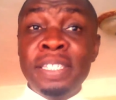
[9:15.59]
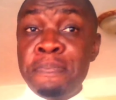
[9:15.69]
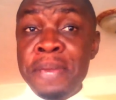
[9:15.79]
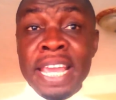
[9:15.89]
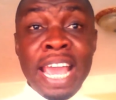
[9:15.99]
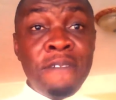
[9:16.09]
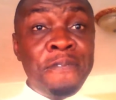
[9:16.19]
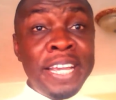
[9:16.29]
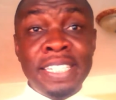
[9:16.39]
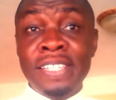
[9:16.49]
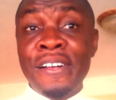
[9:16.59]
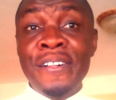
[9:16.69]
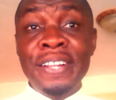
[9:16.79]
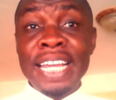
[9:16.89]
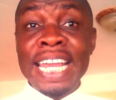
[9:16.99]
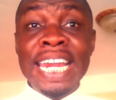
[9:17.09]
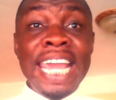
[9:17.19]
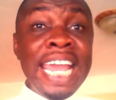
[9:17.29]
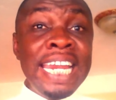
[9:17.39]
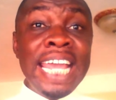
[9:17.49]
be a victor in
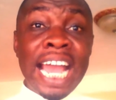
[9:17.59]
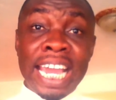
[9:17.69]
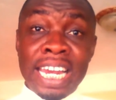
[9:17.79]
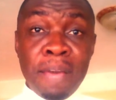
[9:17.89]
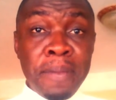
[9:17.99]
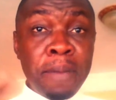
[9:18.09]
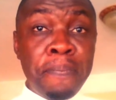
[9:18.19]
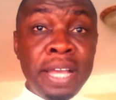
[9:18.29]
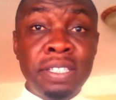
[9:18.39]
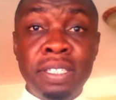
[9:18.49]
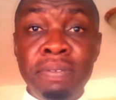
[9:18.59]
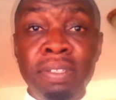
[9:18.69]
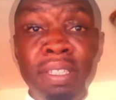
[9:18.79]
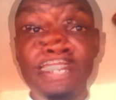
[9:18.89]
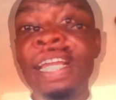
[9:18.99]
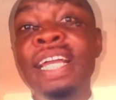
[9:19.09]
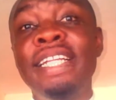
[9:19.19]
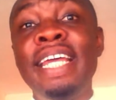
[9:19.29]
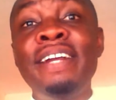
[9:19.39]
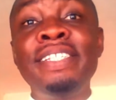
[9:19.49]
any academic pursuit,
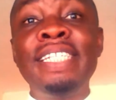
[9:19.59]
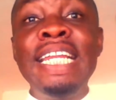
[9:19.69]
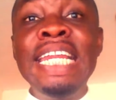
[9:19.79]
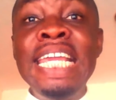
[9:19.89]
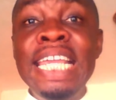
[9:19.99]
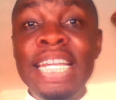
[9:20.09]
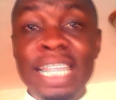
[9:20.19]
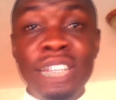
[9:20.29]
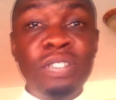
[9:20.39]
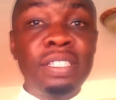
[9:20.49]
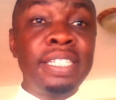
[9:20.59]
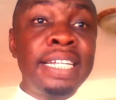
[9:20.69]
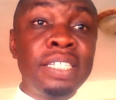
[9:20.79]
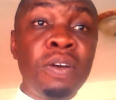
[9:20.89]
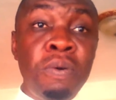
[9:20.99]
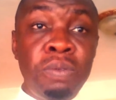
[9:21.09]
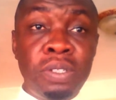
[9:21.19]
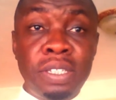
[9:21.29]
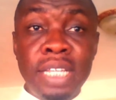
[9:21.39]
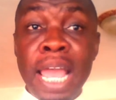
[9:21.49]
there is the need to set
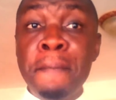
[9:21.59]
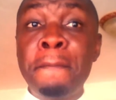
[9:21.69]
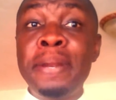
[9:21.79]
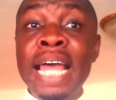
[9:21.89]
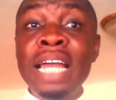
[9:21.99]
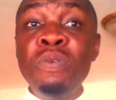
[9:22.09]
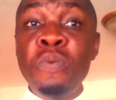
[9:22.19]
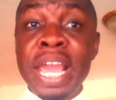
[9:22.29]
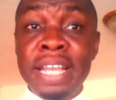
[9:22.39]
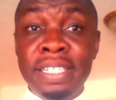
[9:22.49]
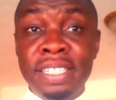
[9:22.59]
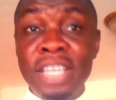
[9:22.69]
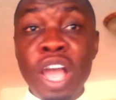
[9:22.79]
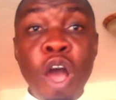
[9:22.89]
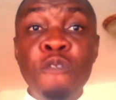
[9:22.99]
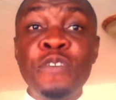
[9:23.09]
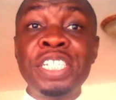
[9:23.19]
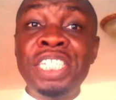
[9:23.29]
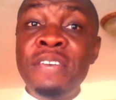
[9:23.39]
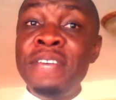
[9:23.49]
goals and plan ways of
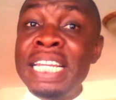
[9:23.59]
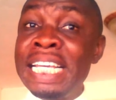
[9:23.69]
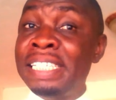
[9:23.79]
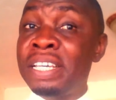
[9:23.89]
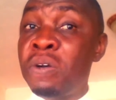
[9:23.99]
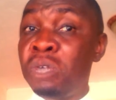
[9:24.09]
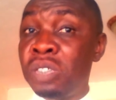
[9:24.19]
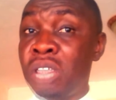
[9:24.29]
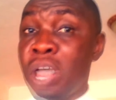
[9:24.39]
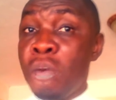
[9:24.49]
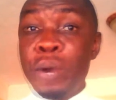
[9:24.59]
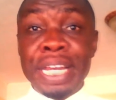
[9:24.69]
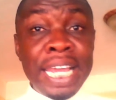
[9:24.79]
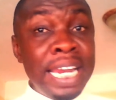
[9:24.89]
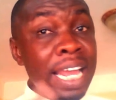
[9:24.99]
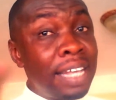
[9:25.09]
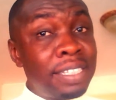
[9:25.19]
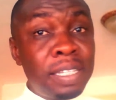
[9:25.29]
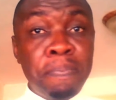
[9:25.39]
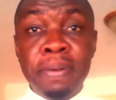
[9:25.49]
achieving these goals within a
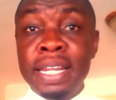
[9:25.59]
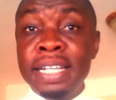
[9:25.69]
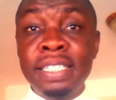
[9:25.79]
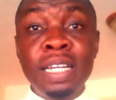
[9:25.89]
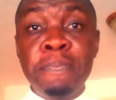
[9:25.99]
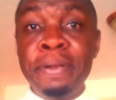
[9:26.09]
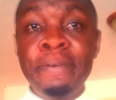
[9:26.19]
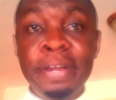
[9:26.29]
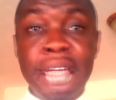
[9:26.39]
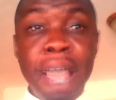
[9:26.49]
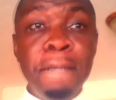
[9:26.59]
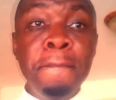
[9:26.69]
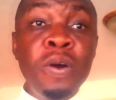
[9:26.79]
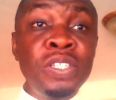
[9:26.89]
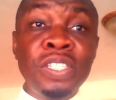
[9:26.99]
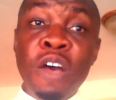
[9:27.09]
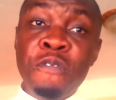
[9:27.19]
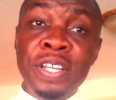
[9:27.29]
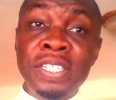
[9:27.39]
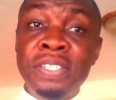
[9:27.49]
stipulated period. Most
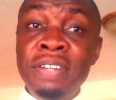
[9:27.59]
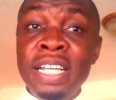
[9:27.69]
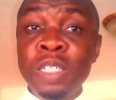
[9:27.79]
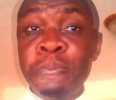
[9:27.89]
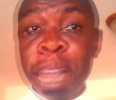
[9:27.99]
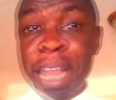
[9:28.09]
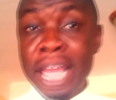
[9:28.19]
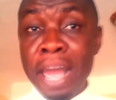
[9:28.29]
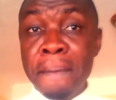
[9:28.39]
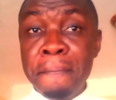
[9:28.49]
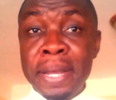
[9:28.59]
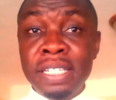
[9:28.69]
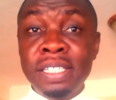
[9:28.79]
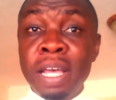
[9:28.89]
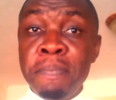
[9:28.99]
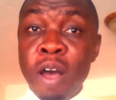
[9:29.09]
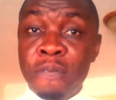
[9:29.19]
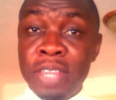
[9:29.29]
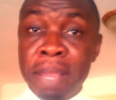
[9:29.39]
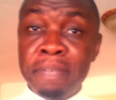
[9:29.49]
often, students prepare, but some of
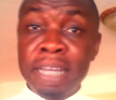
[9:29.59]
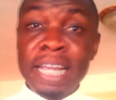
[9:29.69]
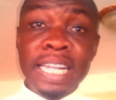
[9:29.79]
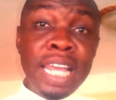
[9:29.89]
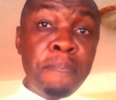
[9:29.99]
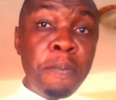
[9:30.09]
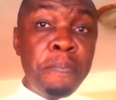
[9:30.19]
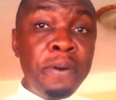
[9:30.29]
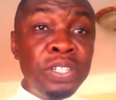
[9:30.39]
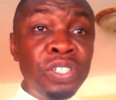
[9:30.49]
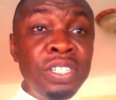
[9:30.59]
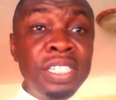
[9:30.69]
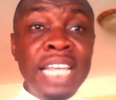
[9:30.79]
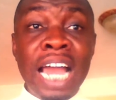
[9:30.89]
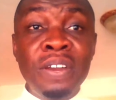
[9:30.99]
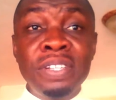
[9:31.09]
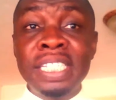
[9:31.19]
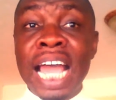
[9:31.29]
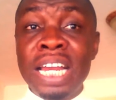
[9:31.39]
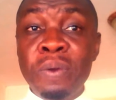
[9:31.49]
them, their preparations are not
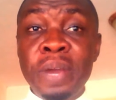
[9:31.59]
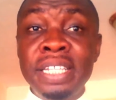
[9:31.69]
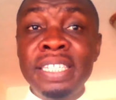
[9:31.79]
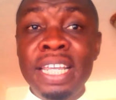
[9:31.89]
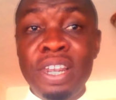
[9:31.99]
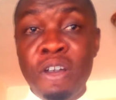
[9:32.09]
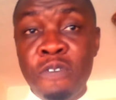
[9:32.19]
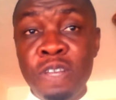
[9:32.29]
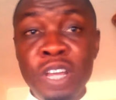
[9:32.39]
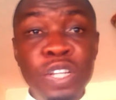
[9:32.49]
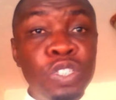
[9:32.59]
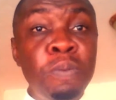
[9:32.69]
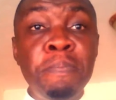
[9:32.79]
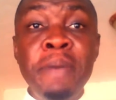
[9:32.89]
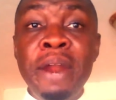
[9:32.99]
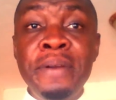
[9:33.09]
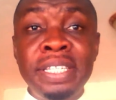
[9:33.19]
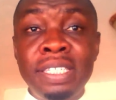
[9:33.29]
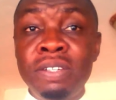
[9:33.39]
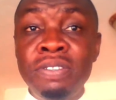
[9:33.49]
adequate enough to
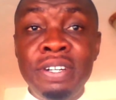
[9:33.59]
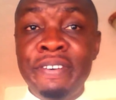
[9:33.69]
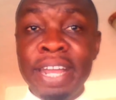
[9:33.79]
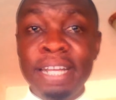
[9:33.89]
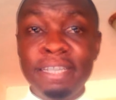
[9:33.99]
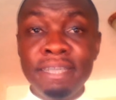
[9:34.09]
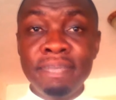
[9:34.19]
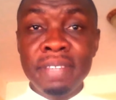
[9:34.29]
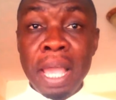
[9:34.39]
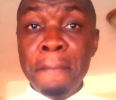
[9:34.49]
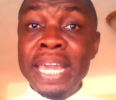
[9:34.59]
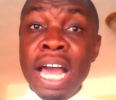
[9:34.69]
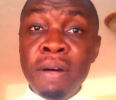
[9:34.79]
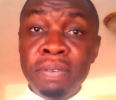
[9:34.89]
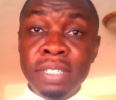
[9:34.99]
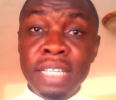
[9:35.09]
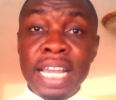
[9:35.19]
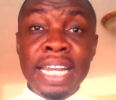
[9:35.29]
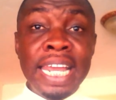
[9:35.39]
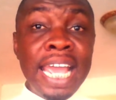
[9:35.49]
merit good grades because
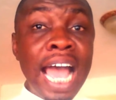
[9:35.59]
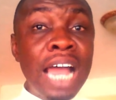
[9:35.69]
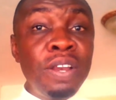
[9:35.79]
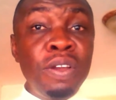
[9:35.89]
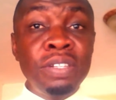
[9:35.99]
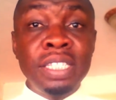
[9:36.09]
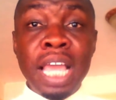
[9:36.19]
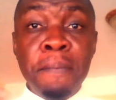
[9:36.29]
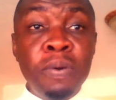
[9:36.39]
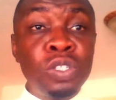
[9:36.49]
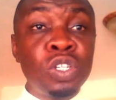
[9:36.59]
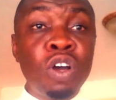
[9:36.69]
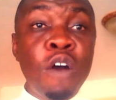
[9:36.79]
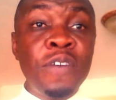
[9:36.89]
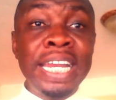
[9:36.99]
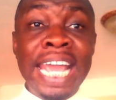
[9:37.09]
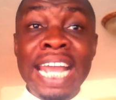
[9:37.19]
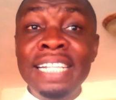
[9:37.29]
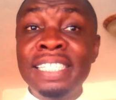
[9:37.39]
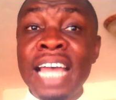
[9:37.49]
they are not able to cover the
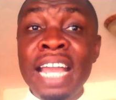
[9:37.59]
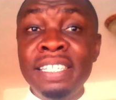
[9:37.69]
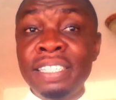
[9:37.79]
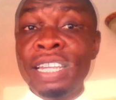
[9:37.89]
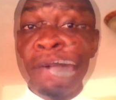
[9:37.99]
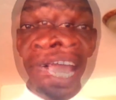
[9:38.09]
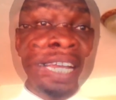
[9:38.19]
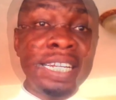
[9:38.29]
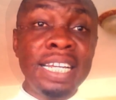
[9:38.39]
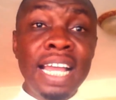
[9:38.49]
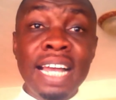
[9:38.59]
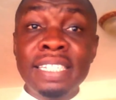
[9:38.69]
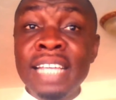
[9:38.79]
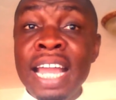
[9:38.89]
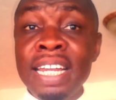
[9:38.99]
entire syllabus. Aside that,